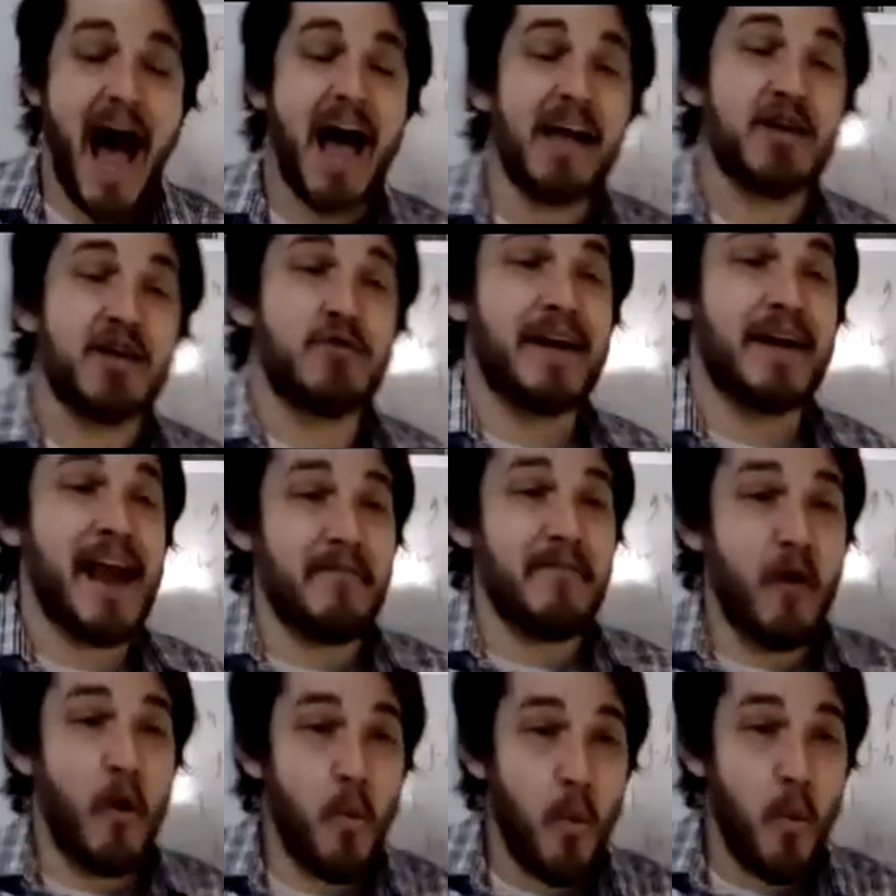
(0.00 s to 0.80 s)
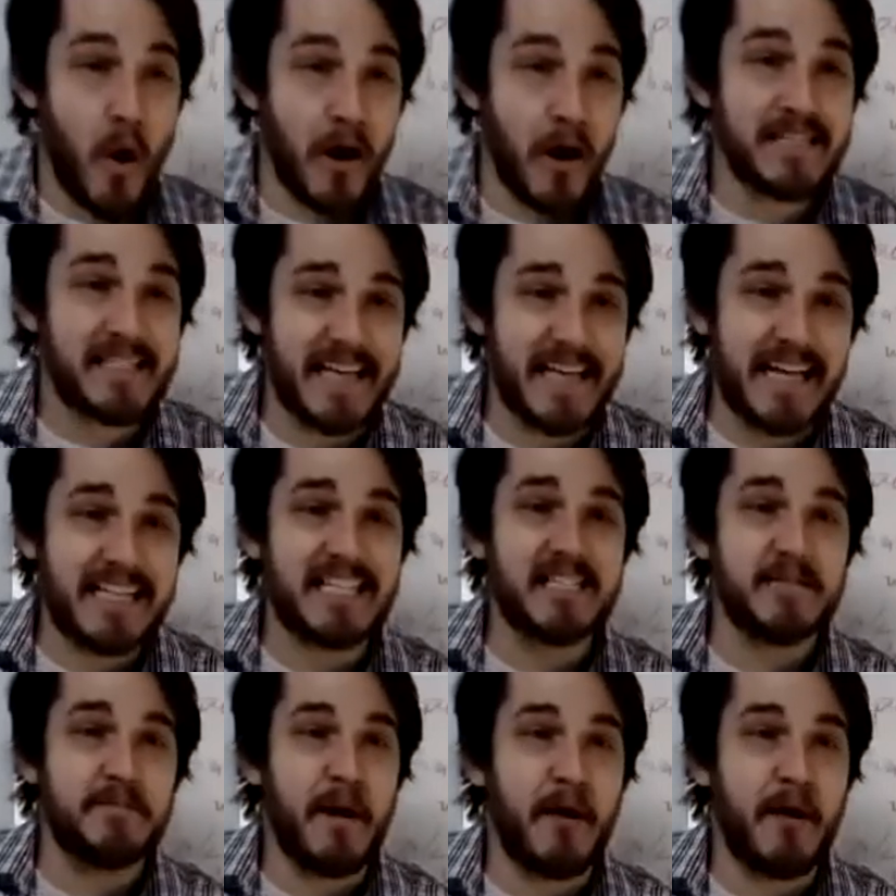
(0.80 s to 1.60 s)
You can have a
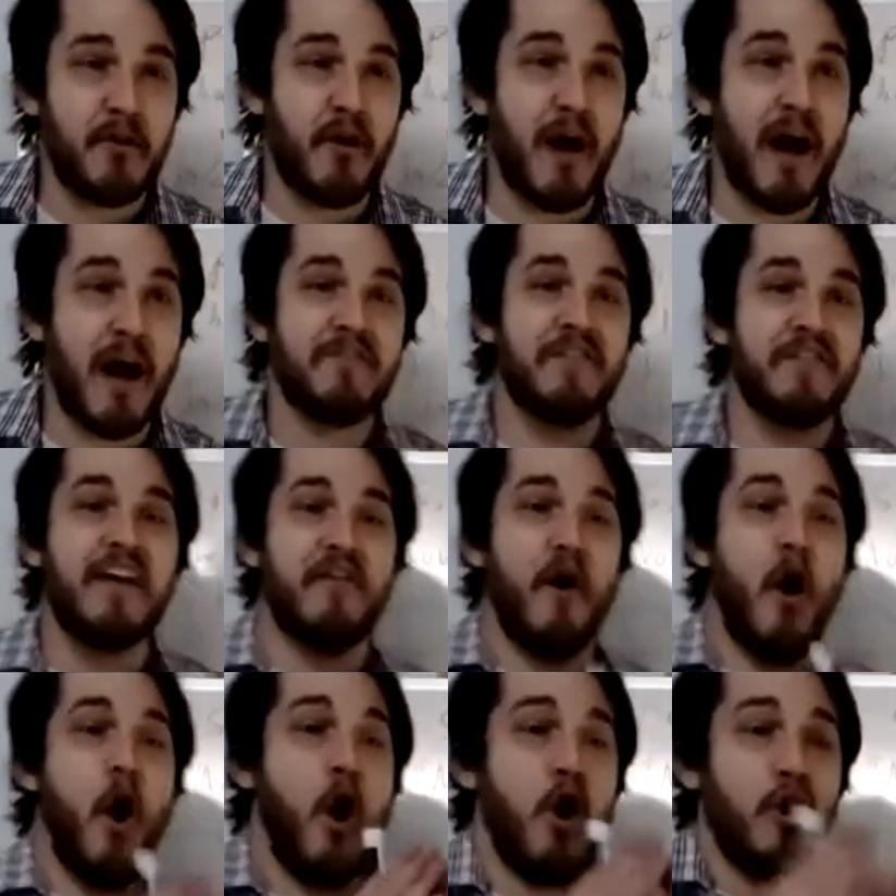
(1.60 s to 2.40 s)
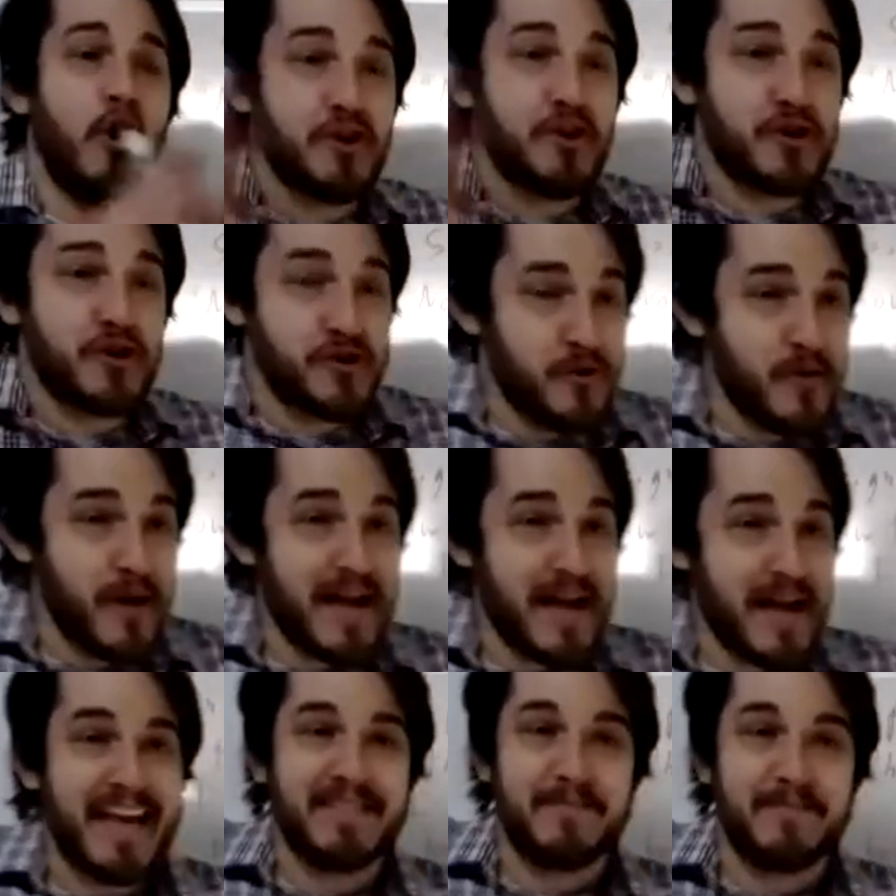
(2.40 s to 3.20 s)
one-sentence paragraph if all you're
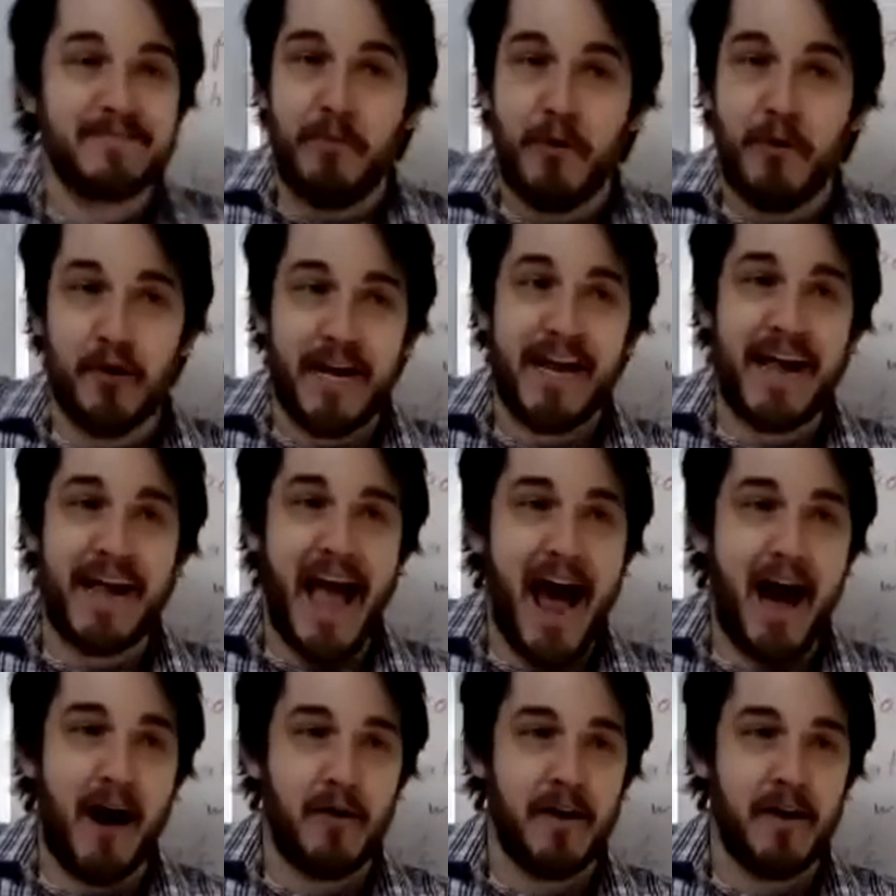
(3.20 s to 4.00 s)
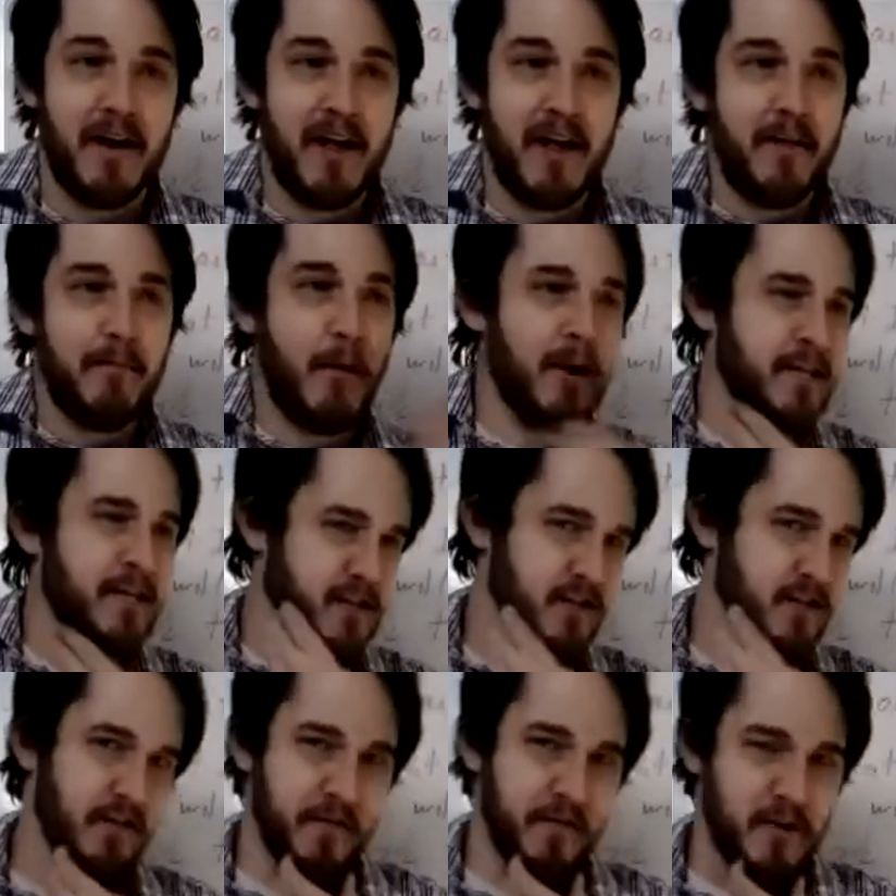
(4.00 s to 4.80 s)
doing is putting out. Marcus,
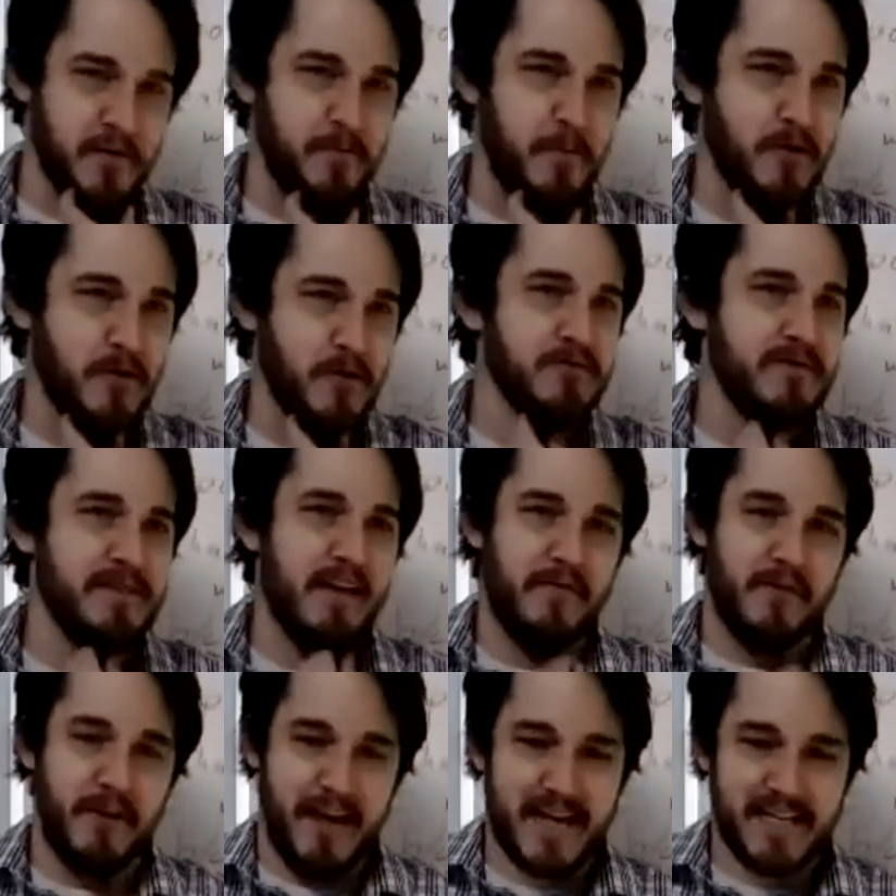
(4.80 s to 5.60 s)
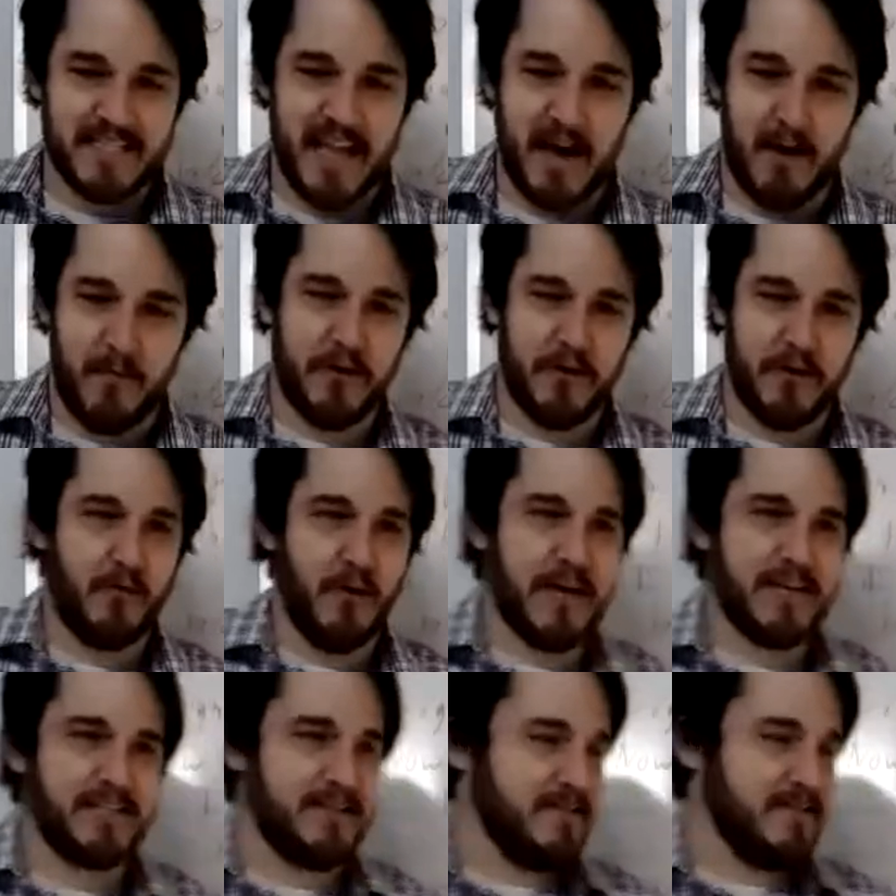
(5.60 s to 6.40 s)
you're the first person who's ever guessed that one
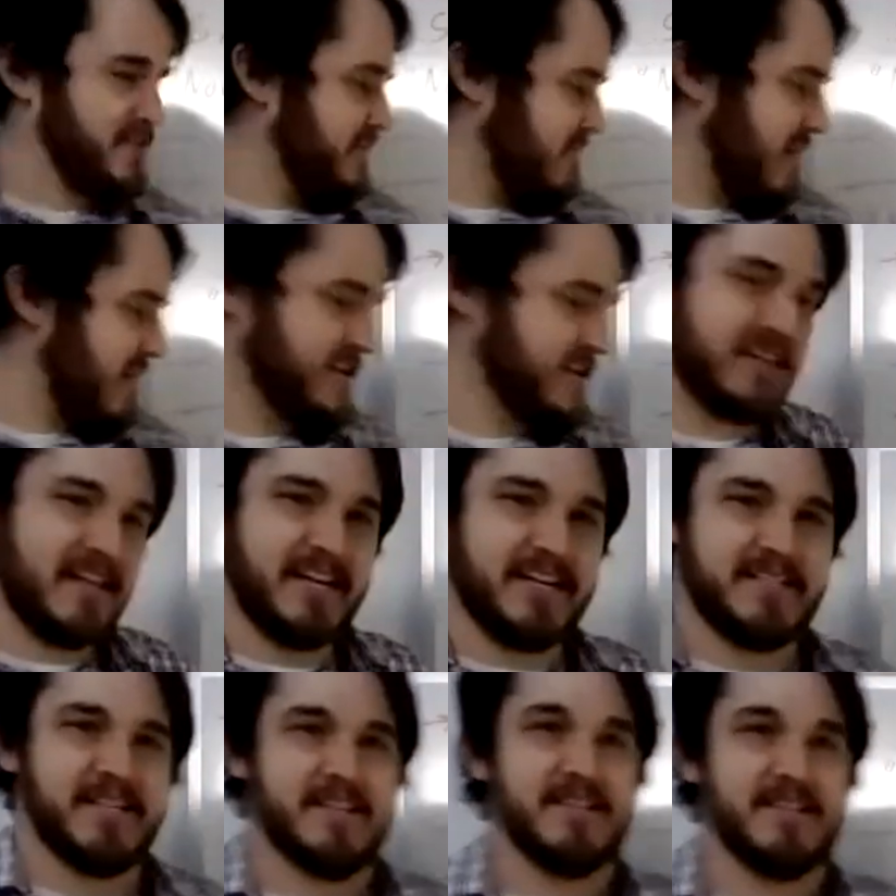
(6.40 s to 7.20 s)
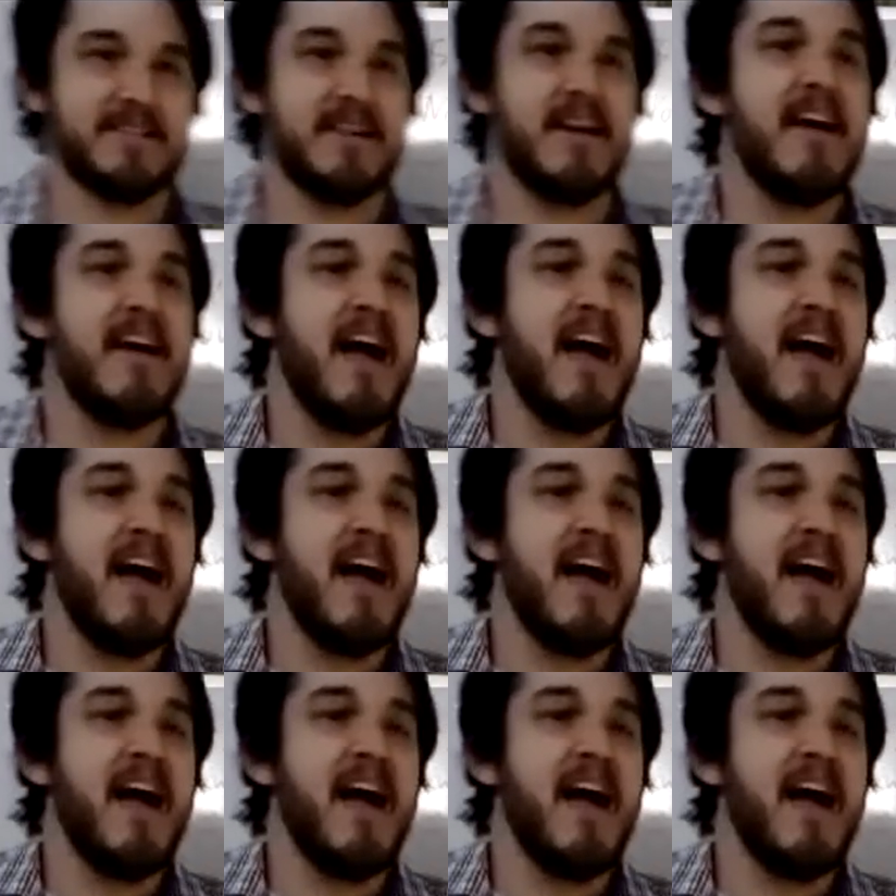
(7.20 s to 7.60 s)
right, so congratulations.